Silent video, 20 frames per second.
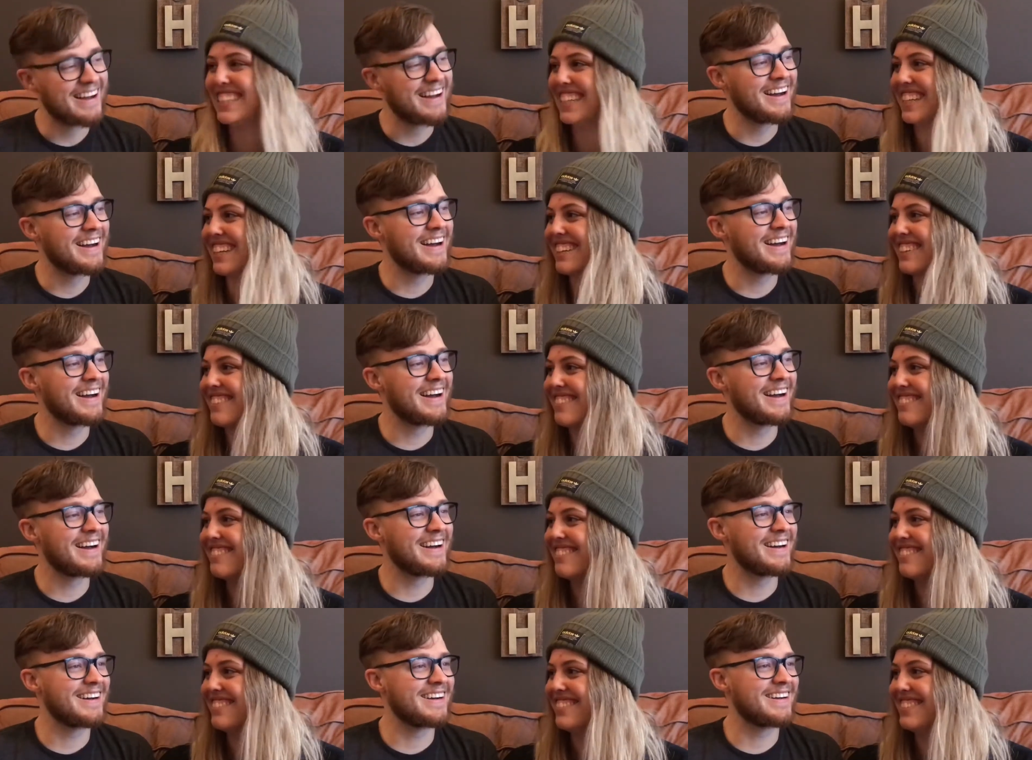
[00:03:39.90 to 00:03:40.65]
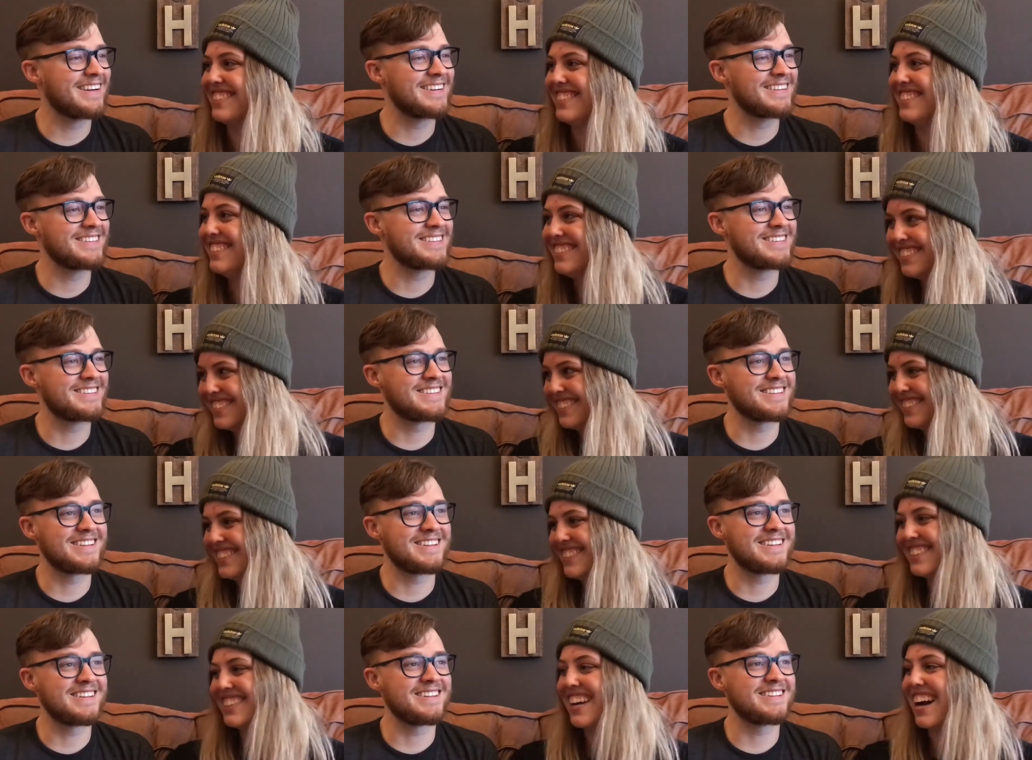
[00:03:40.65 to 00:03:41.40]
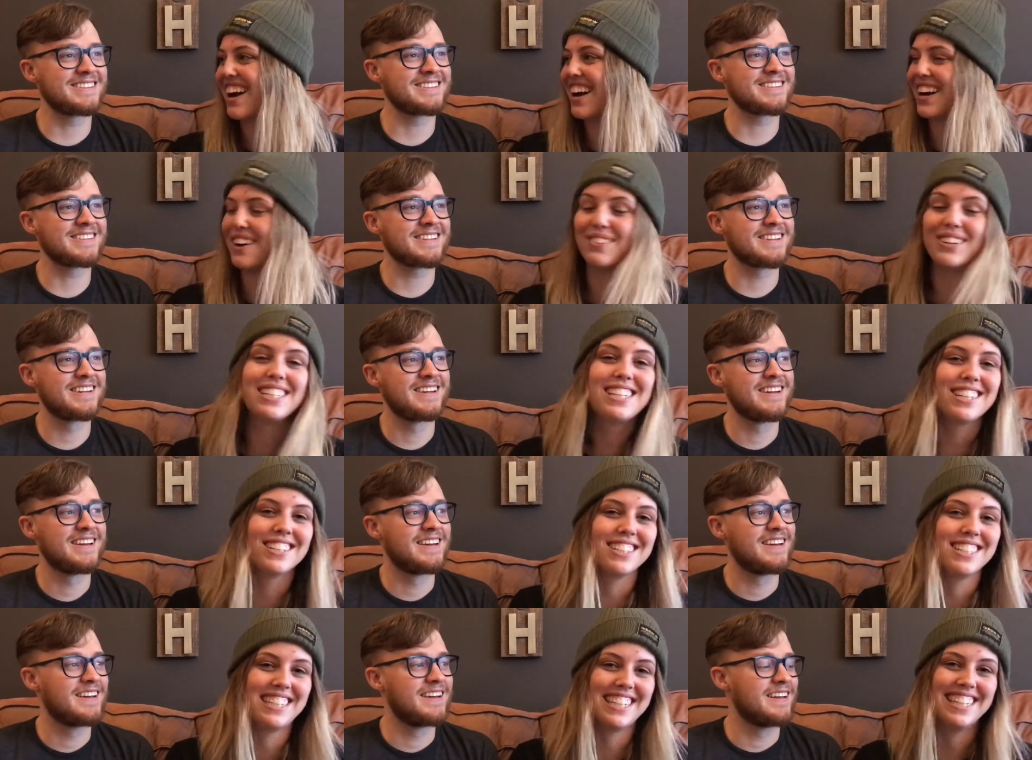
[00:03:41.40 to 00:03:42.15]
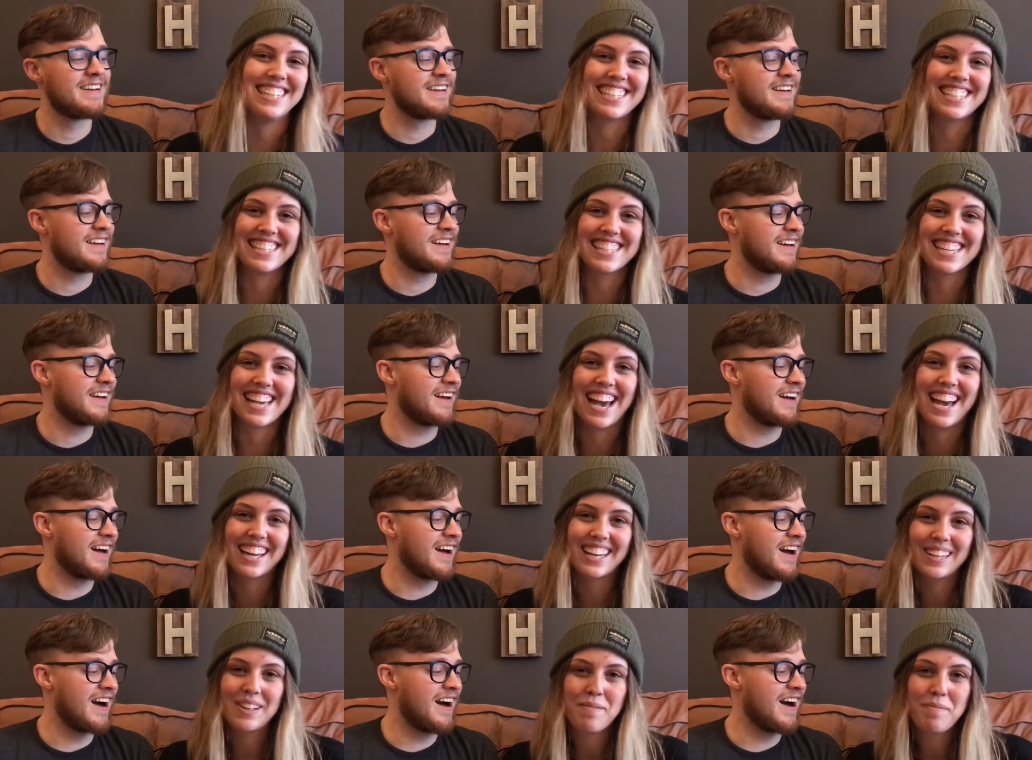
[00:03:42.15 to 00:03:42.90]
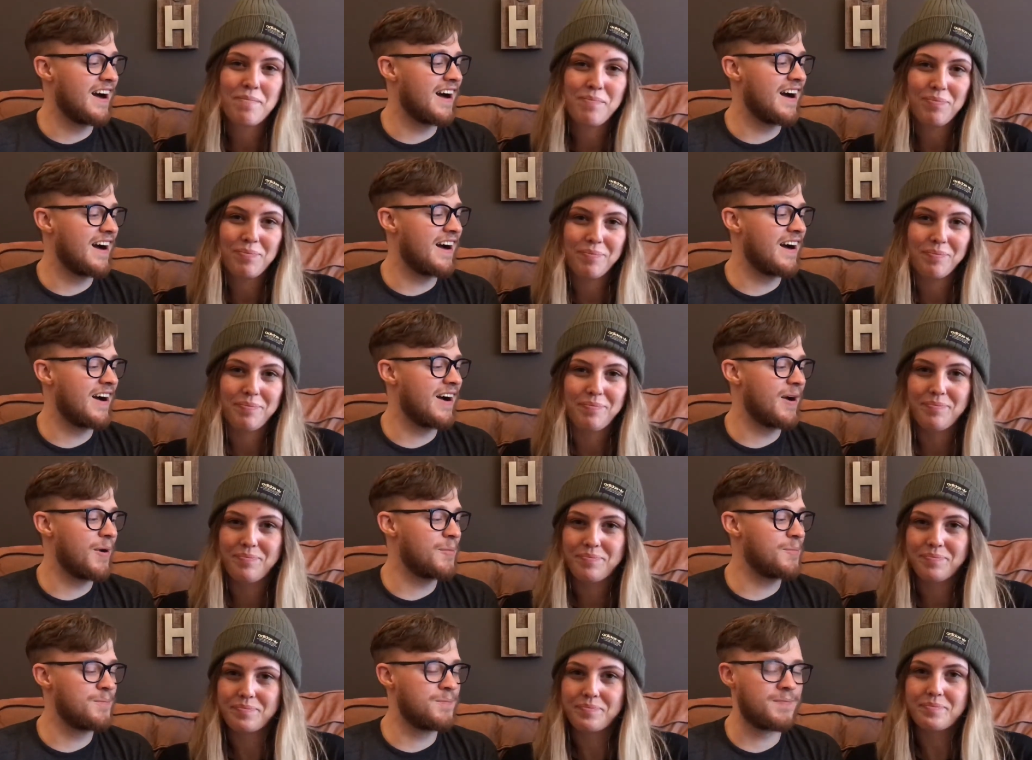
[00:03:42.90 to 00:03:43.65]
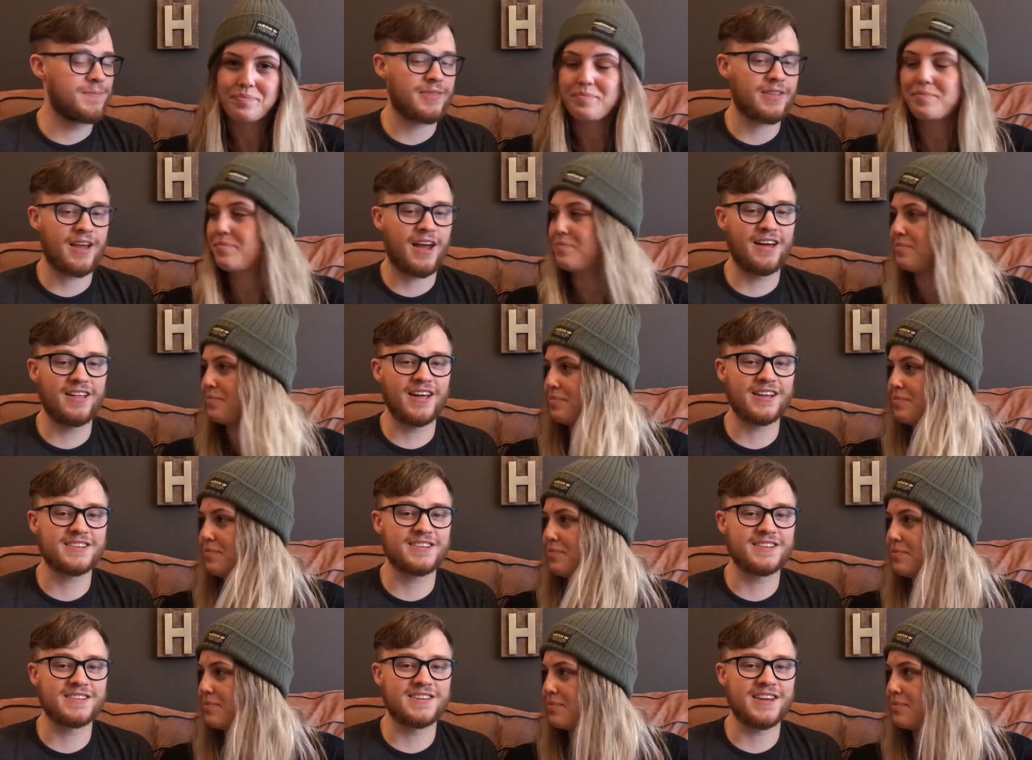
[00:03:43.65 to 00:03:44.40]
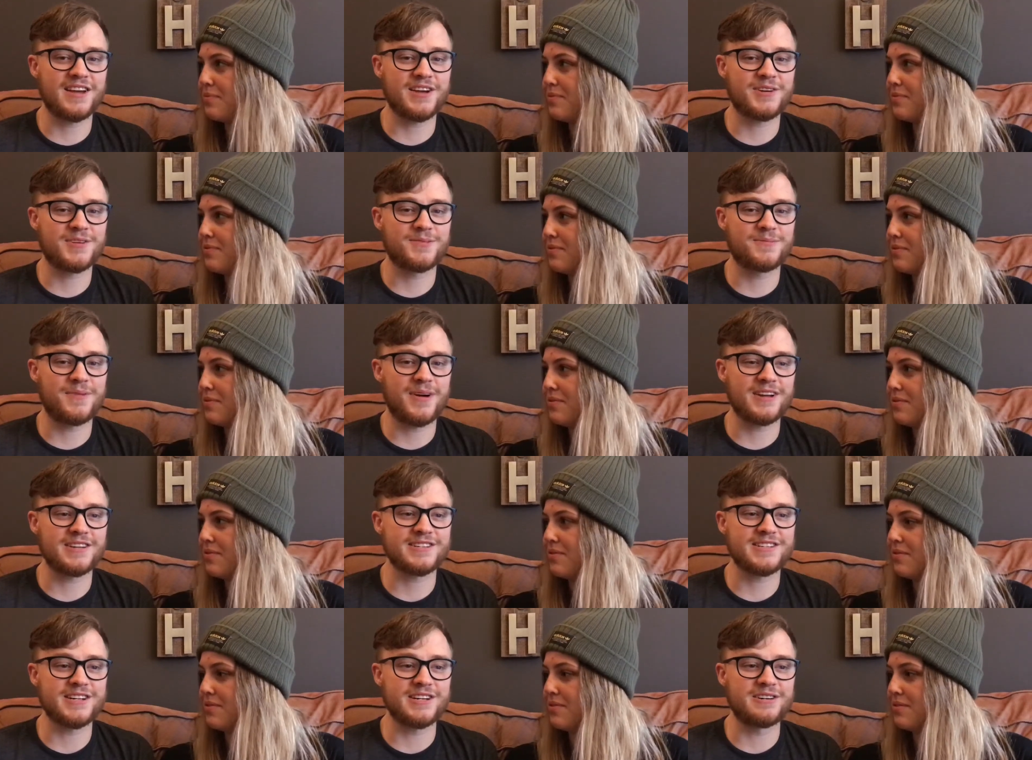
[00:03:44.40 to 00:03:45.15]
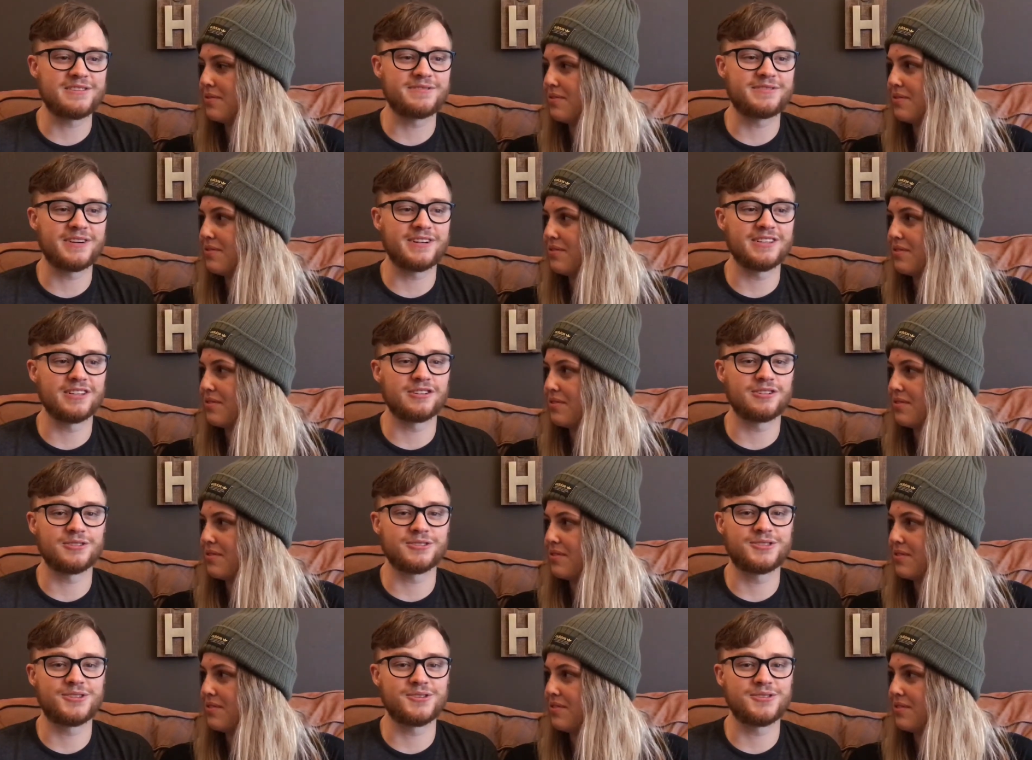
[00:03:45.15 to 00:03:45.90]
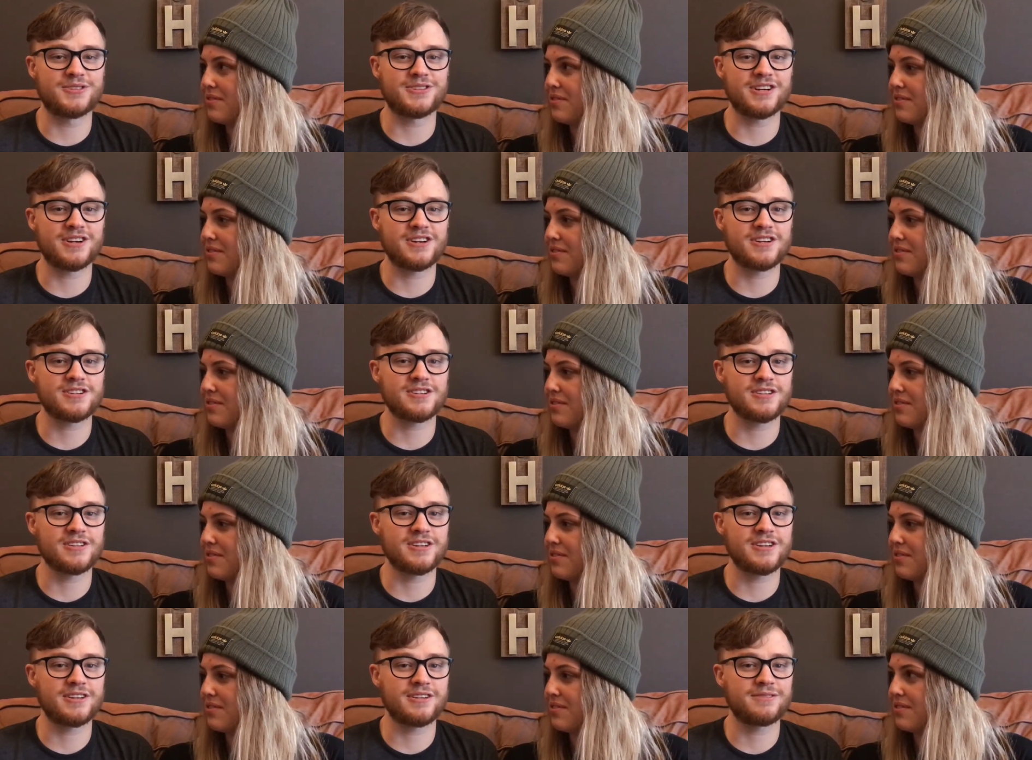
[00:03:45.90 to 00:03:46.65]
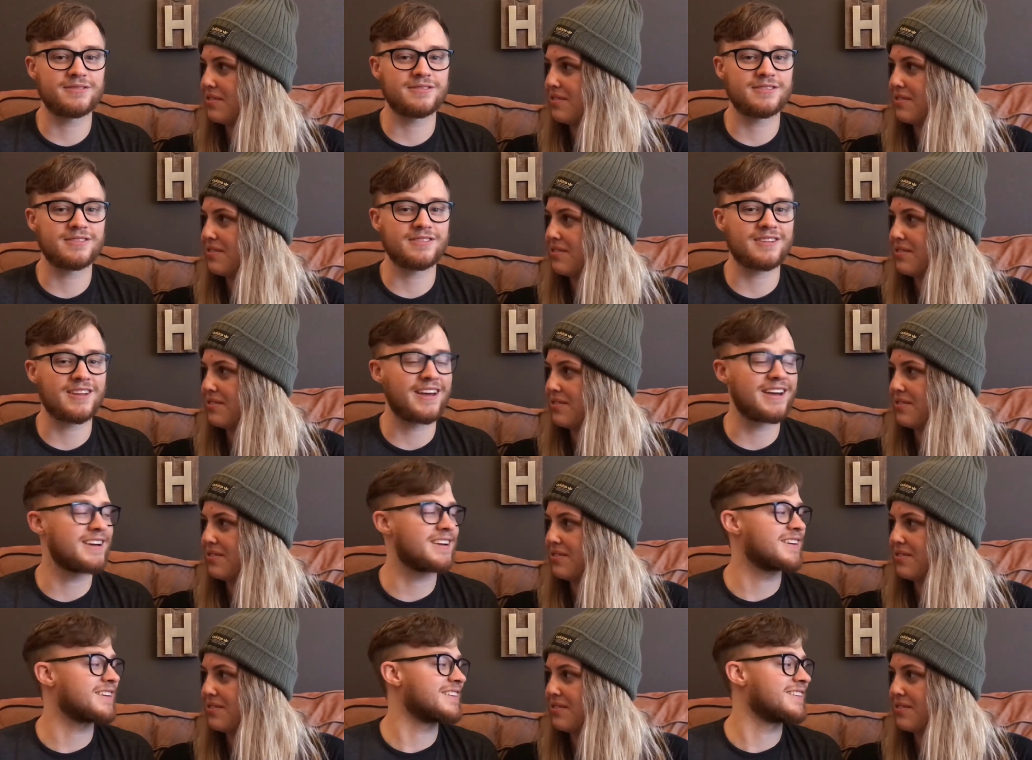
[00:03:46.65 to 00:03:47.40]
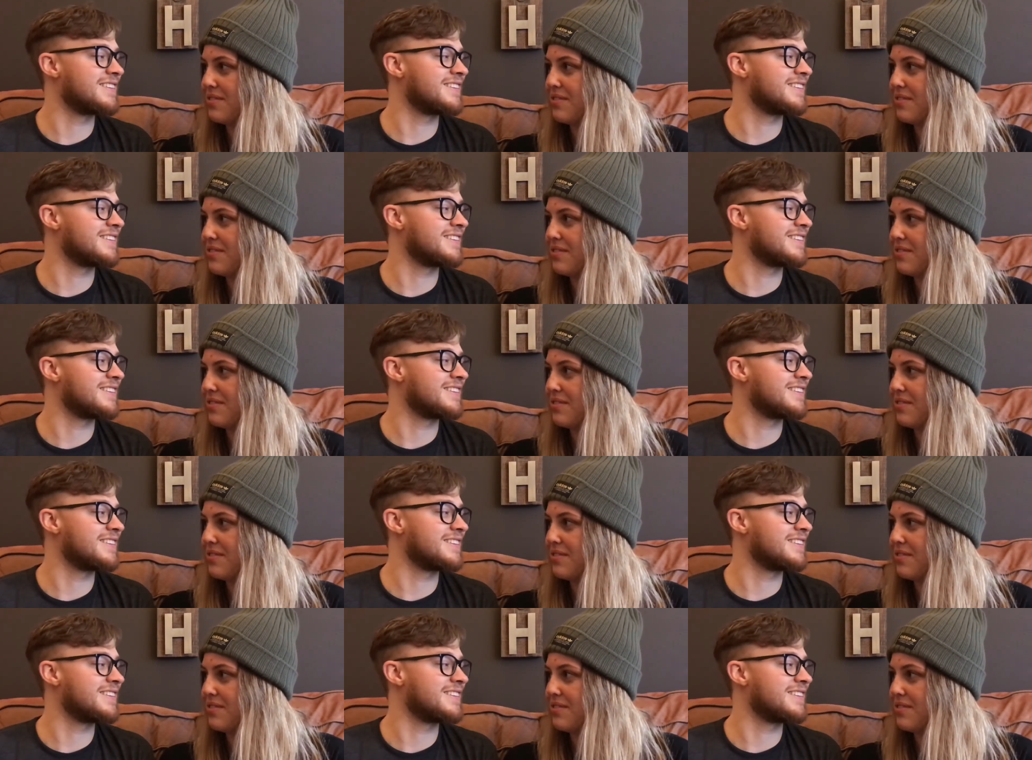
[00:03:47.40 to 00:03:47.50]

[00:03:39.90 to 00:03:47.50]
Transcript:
Speaker 1: did it. Alright, what's your intention, Zach?
Speaker 2: I like to take myself a little too seriously, like